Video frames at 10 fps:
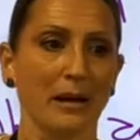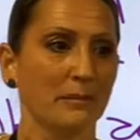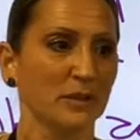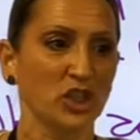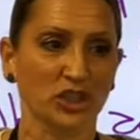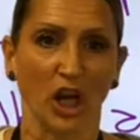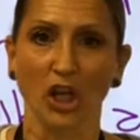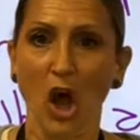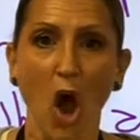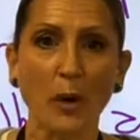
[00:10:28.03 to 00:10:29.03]
just a
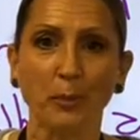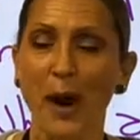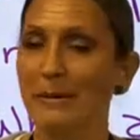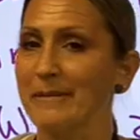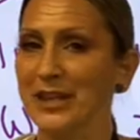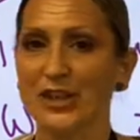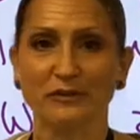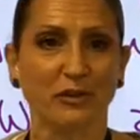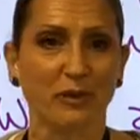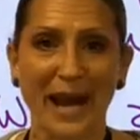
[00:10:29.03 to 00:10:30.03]
long problem that you have
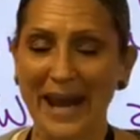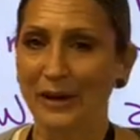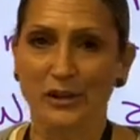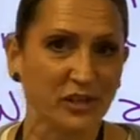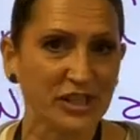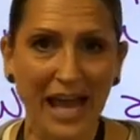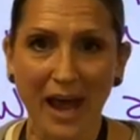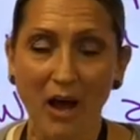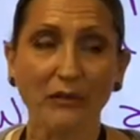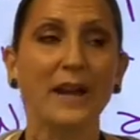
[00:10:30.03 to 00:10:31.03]
to write out
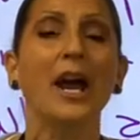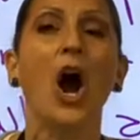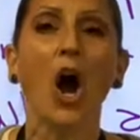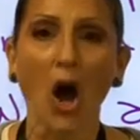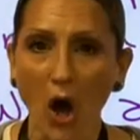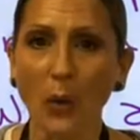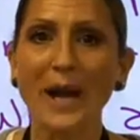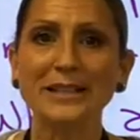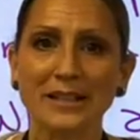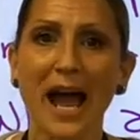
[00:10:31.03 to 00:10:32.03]
yourself,
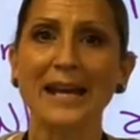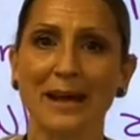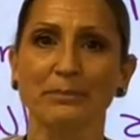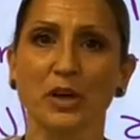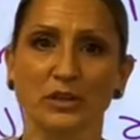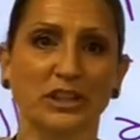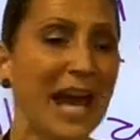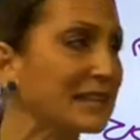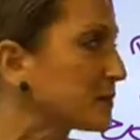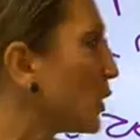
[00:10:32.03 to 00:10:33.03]
always line up those
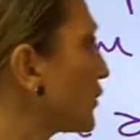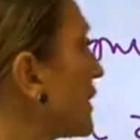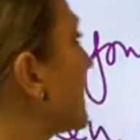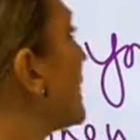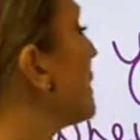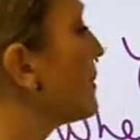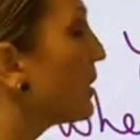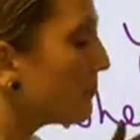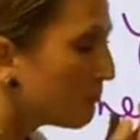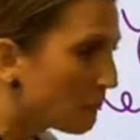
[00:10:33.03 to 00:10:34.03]
decimals.
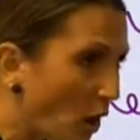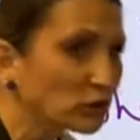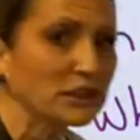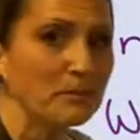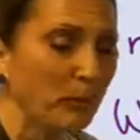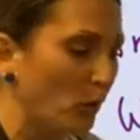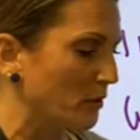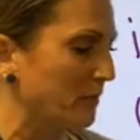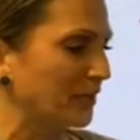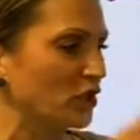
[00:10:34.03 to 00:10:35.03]
Most
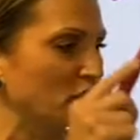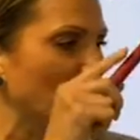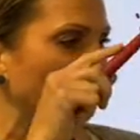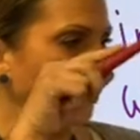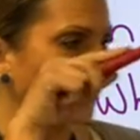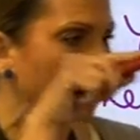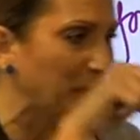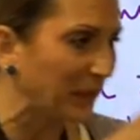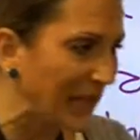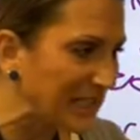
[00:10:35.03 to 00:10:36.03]
important because you're looking at
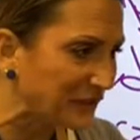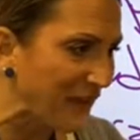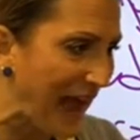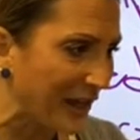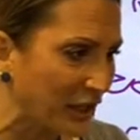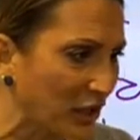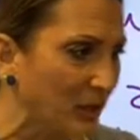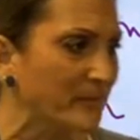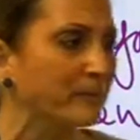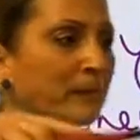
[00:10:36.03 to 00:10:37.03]
place
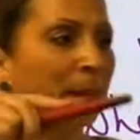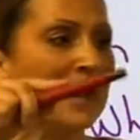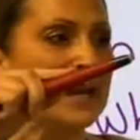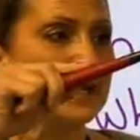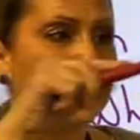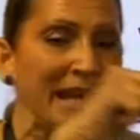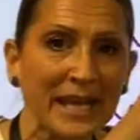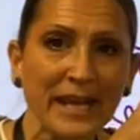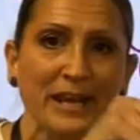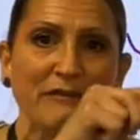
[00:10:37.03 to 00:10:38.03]
value and
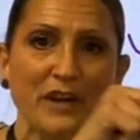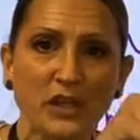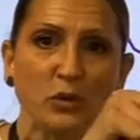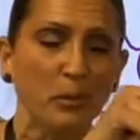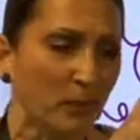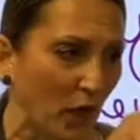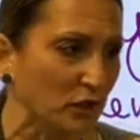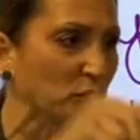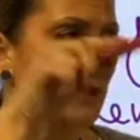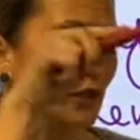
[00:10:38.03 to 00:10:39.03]
individual
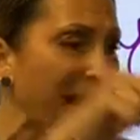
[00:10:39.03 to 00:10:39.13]
parts. When you're